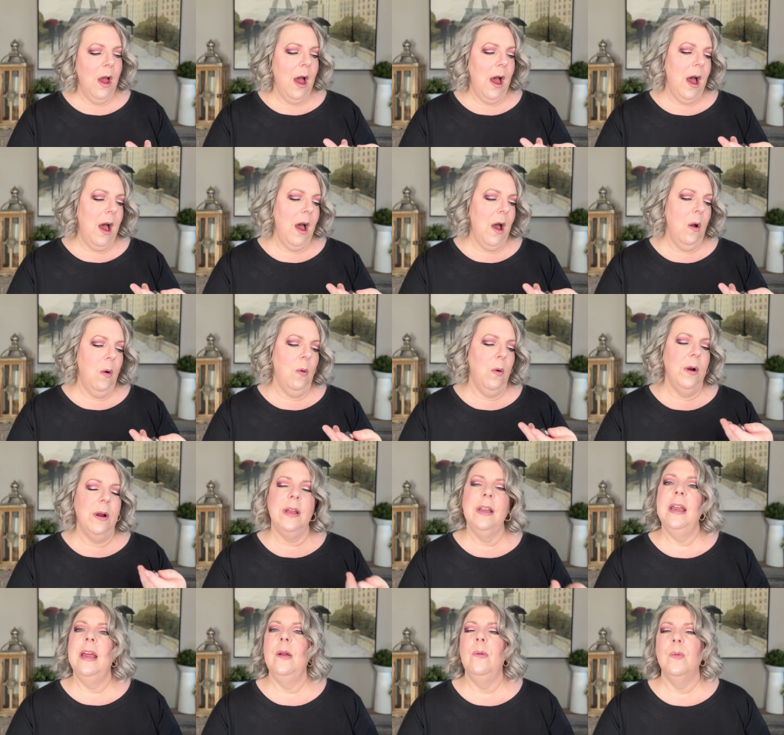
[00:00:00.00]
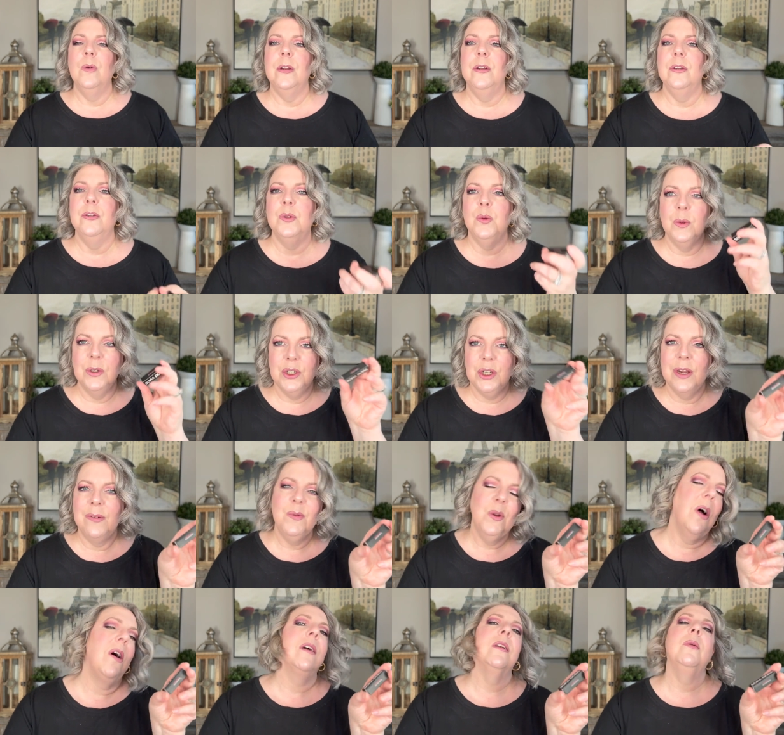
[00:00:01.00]
uh, Orchidee Rouge, which I've
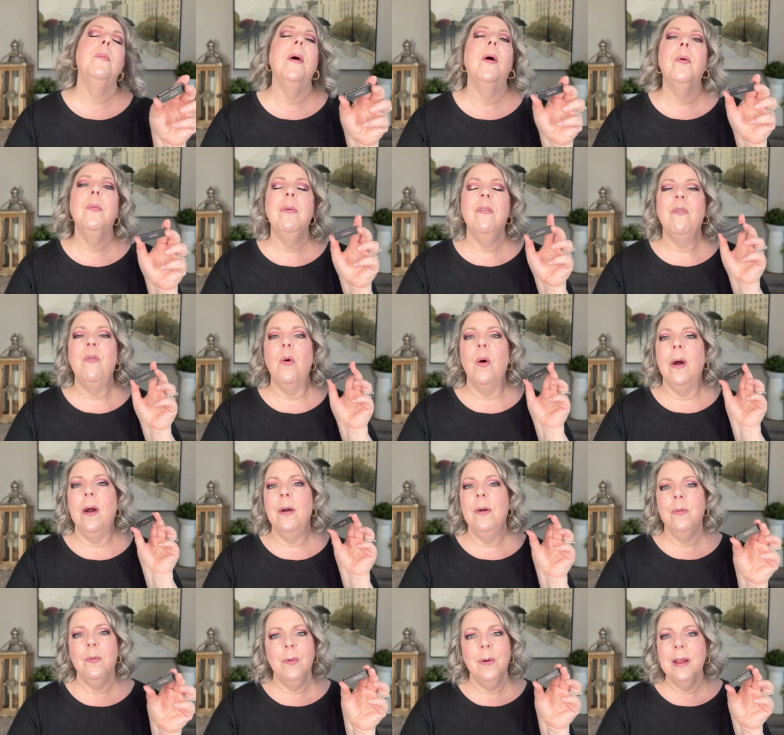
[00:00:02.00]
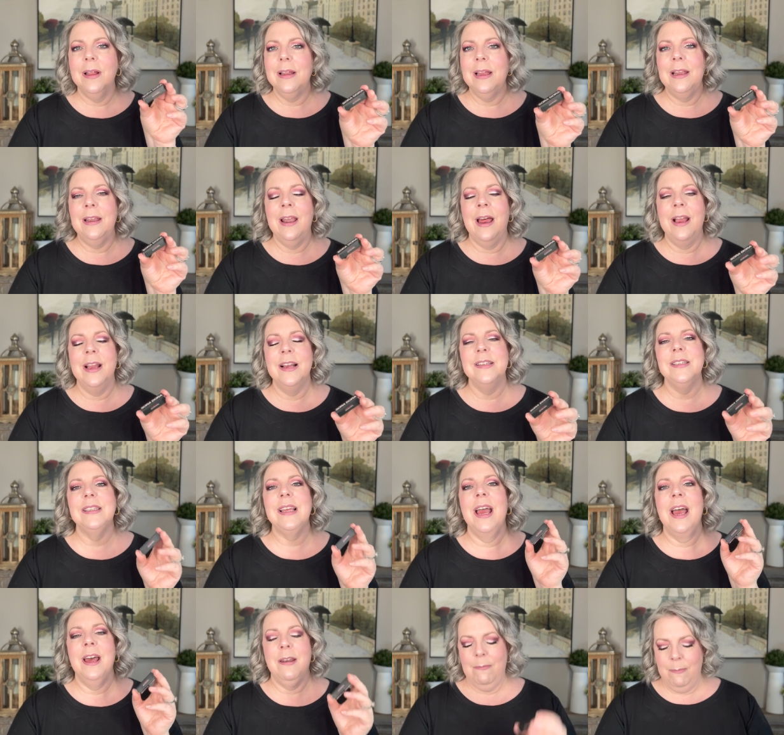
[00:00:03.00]
talked about before, really nice,
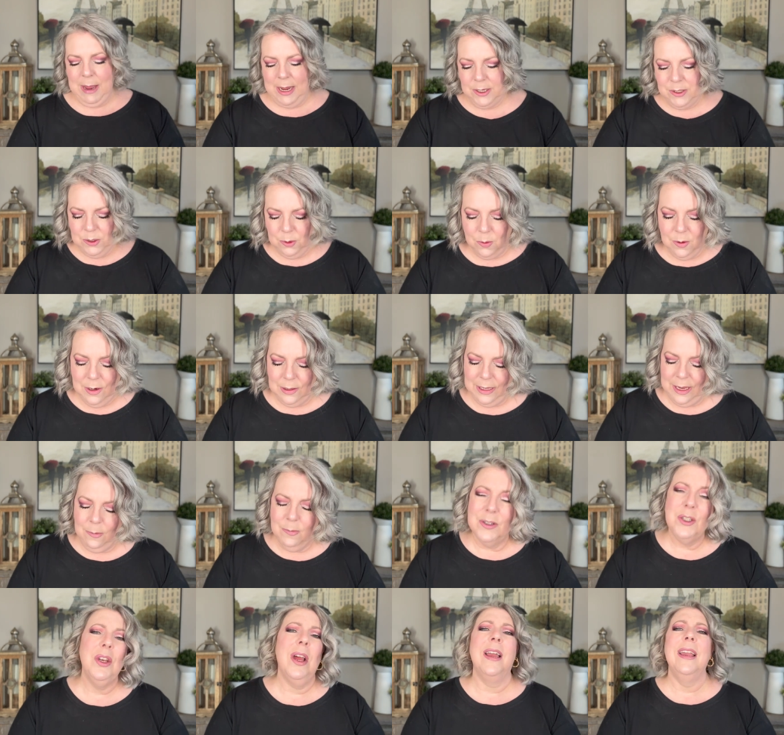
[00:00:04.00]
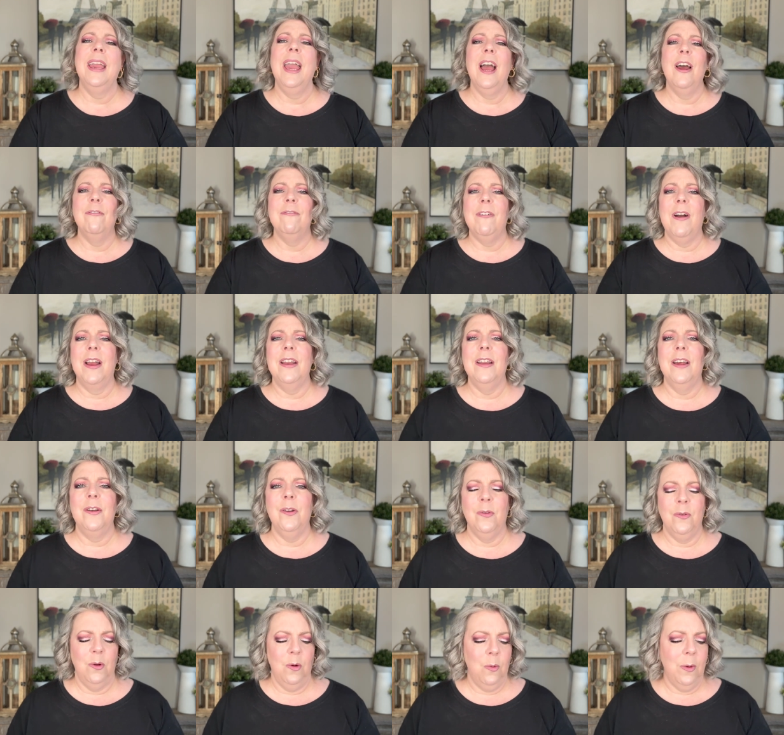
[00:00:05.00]
and Mandorle, which I can't find. I
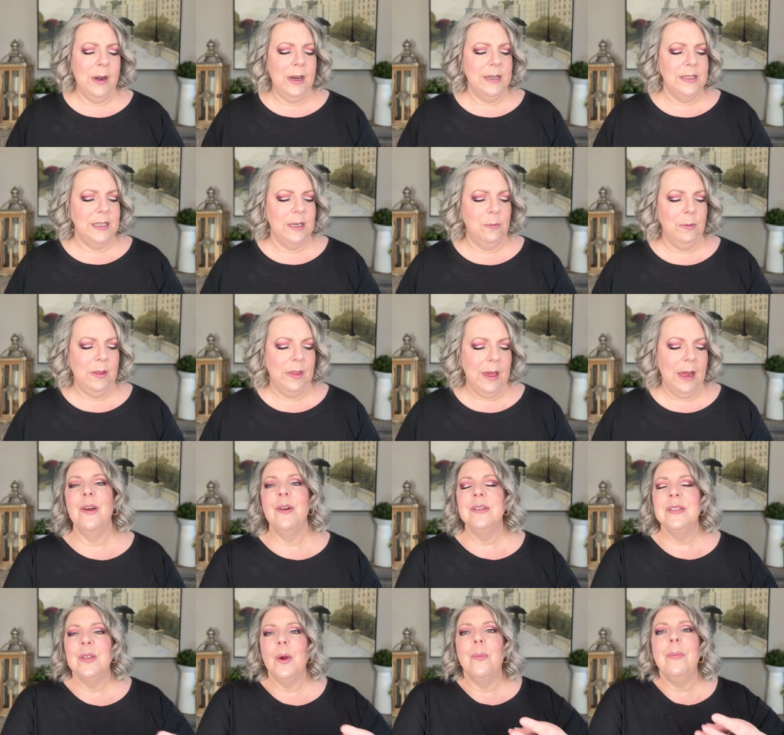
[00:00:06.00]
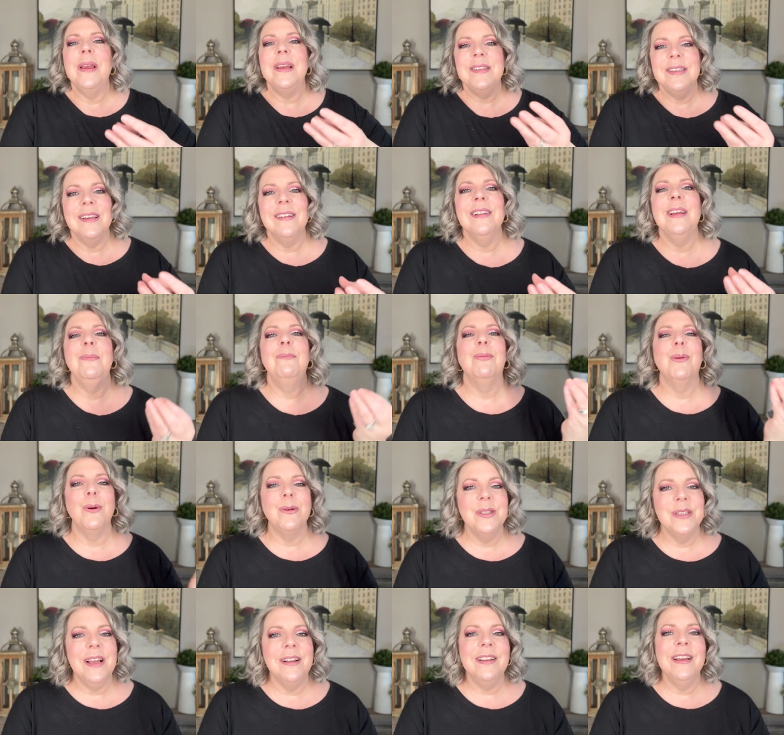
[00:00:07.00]
don't know what I did with it. So basically,
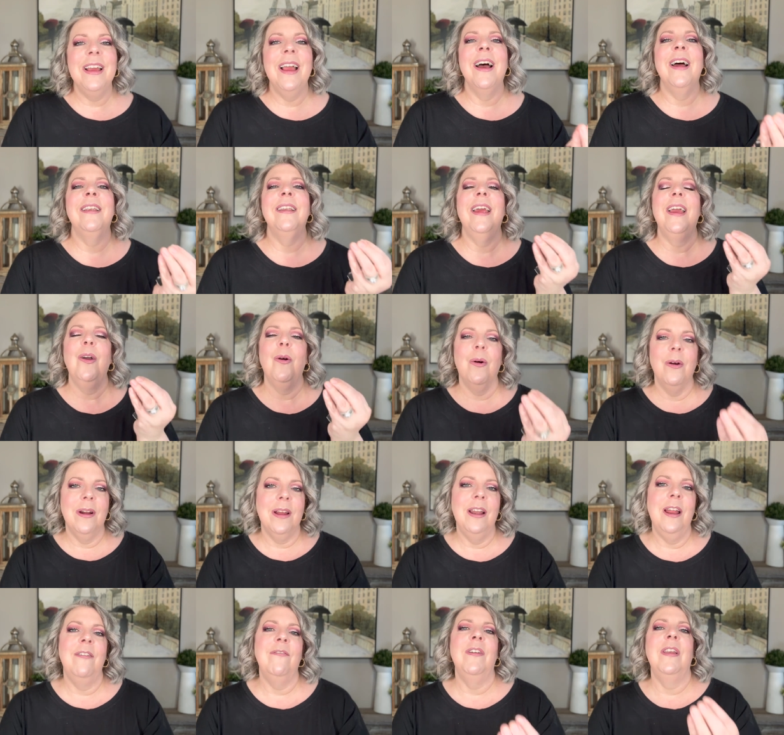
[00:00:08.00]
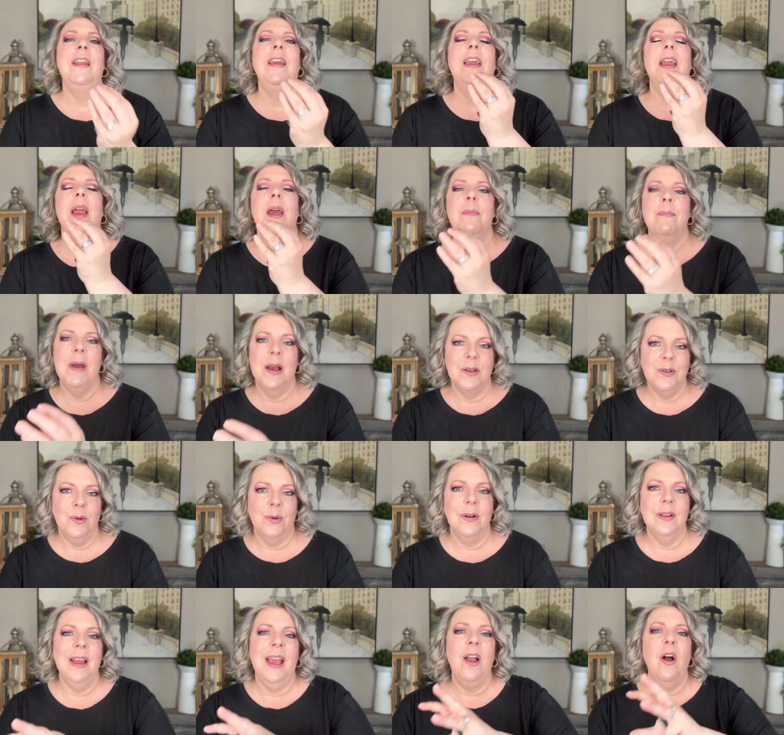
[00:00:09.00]
Broceliande, Orchidee Vanille, and
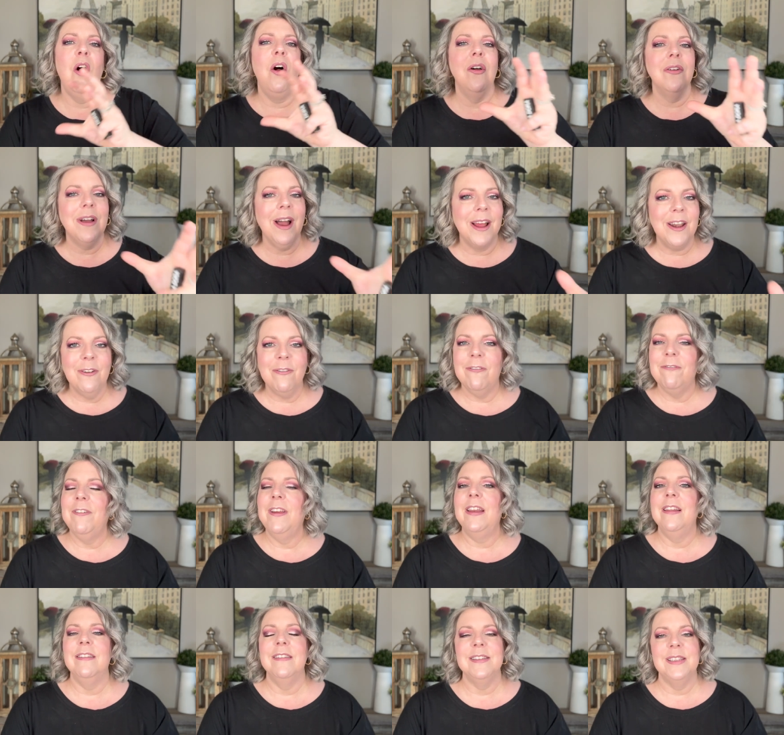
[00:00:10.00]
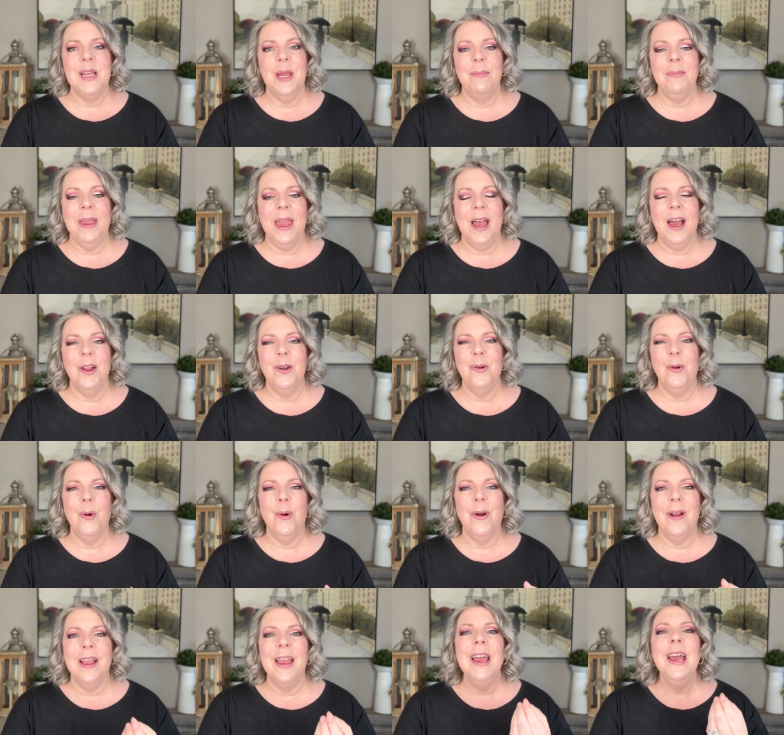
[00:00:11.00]
Mandorle all kind of fit in the same
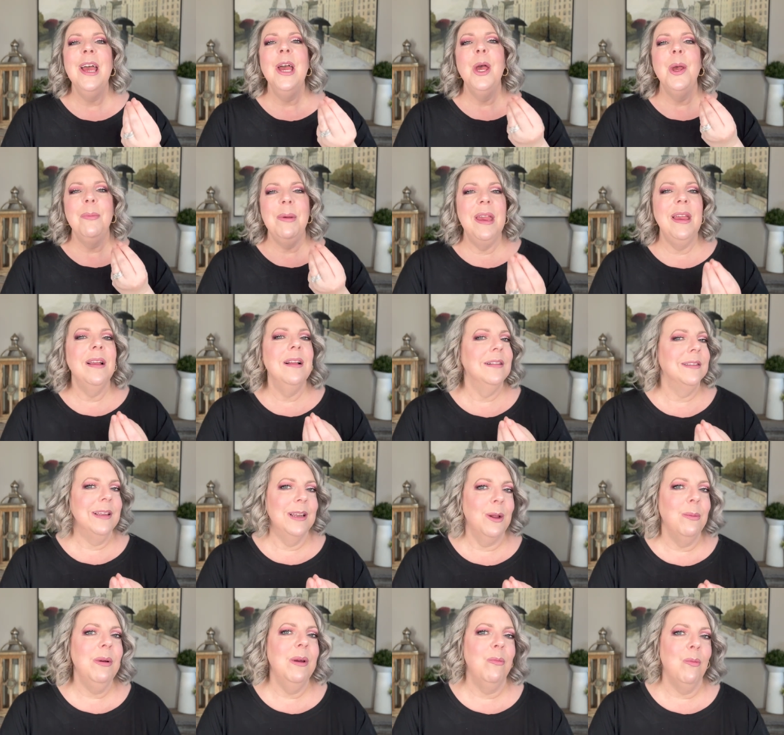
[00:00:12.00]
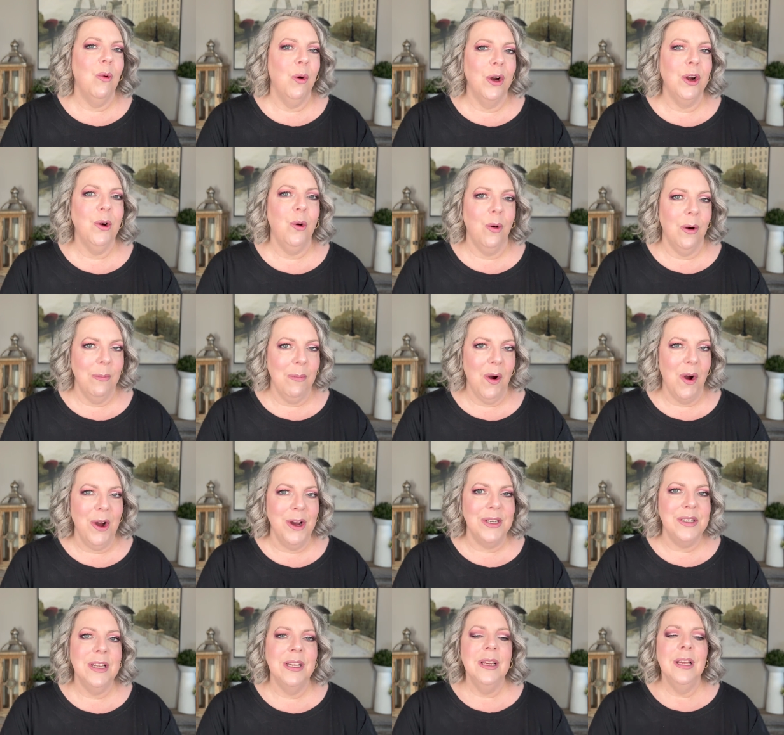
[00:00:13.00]
category, being a little bit more gourmand.